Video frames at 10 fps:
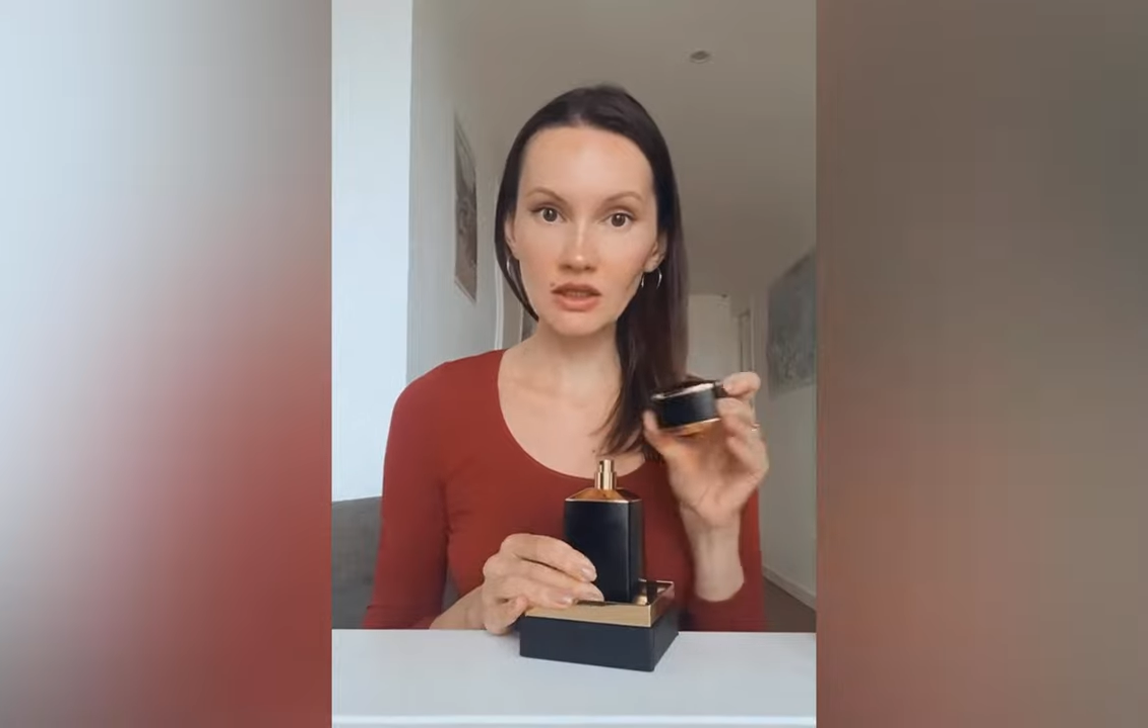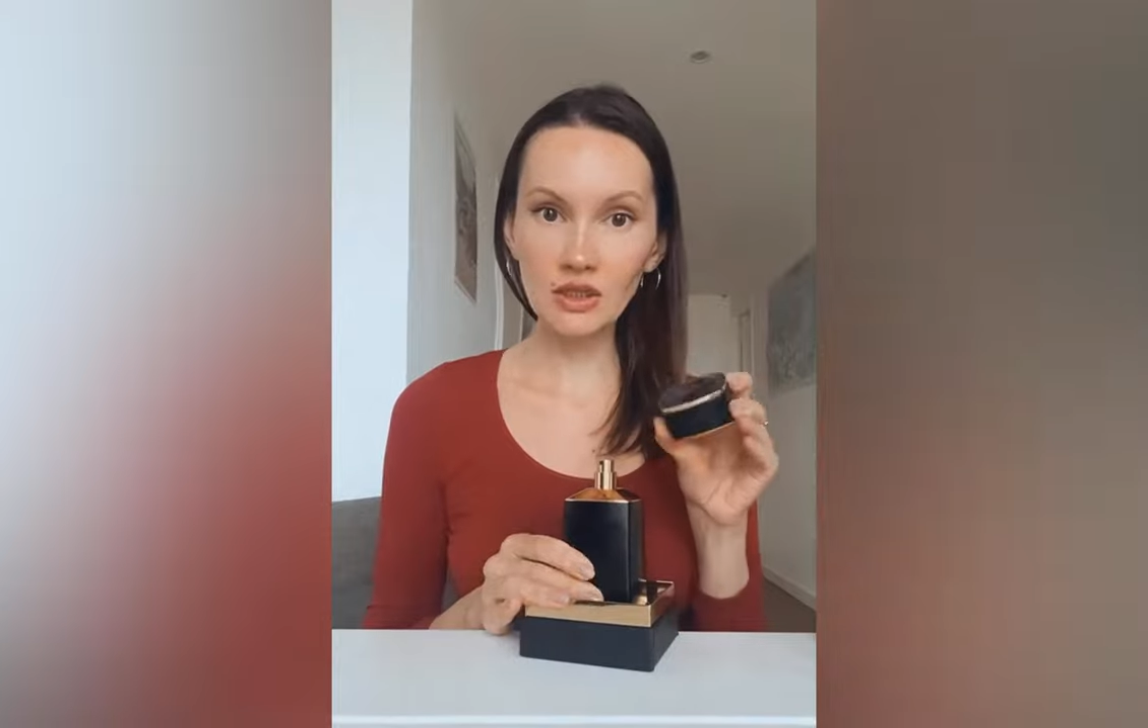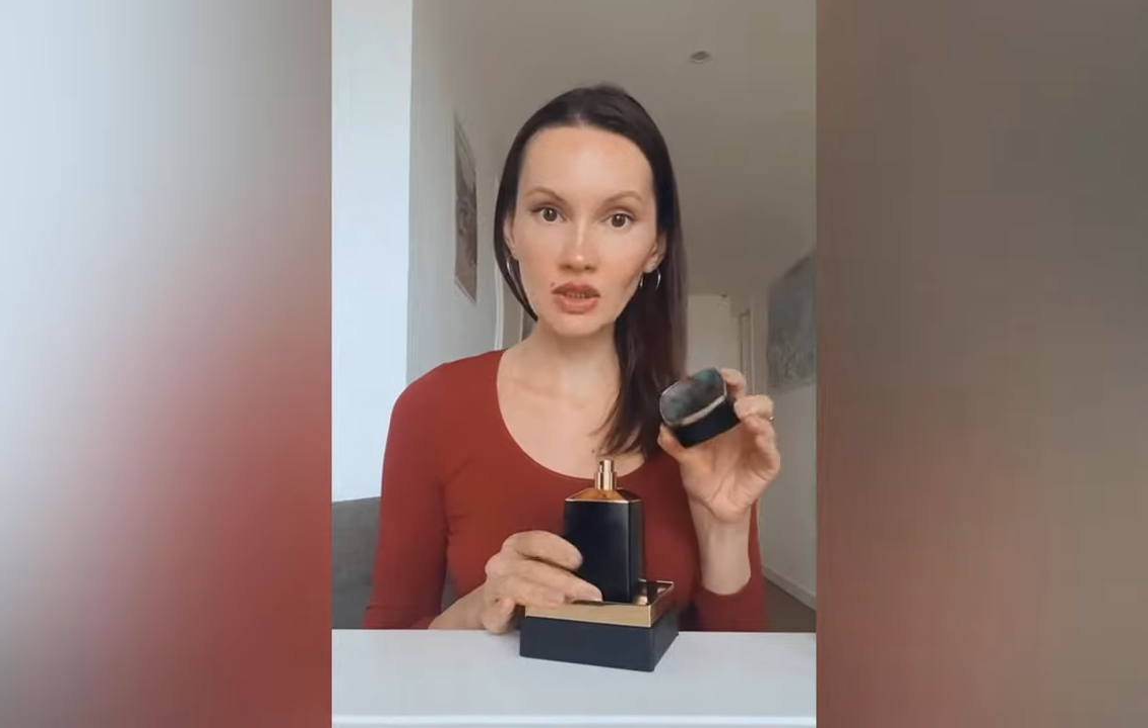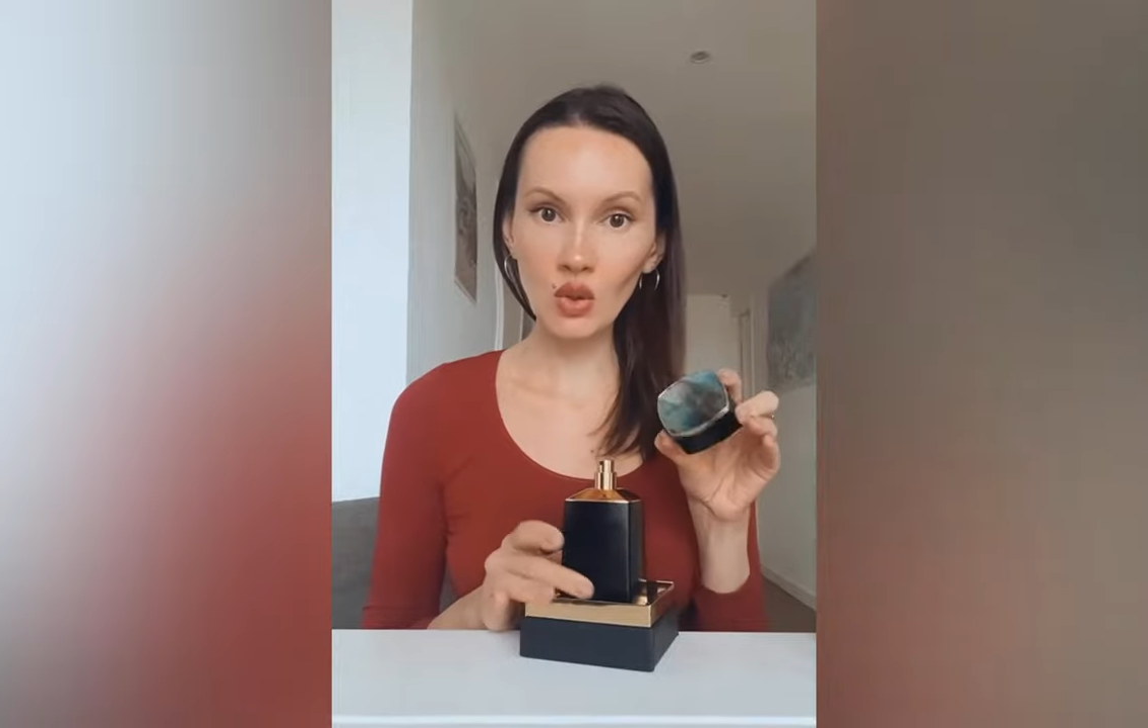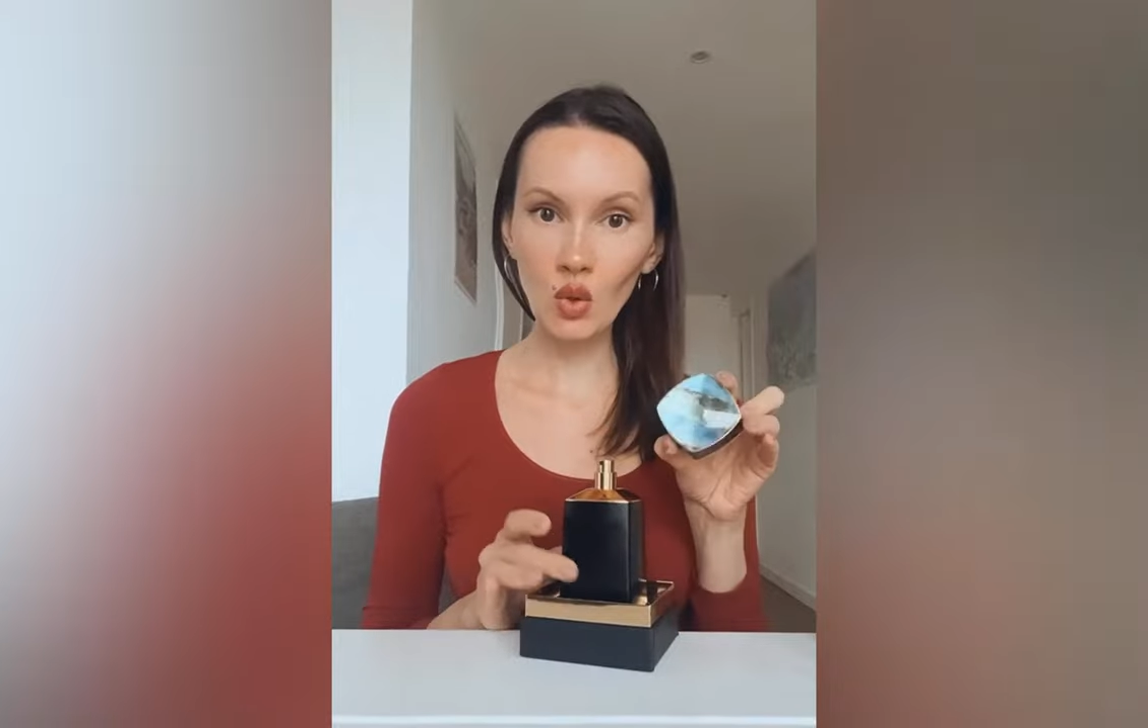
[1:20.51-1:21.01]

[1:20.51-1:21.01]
so